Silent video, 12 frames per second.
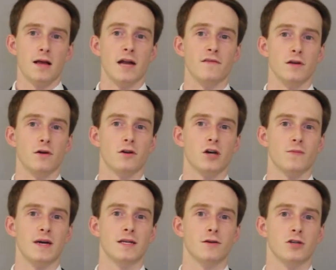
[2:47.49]
and for the ongoing
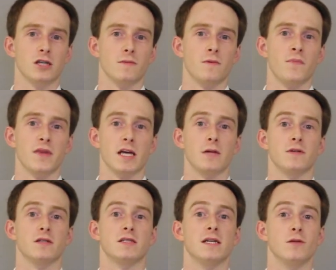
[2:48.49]
mentorship to help
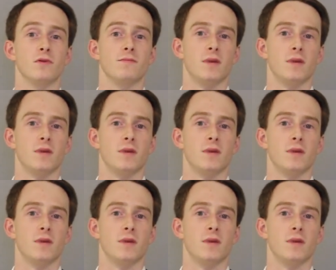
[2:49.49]
us deal with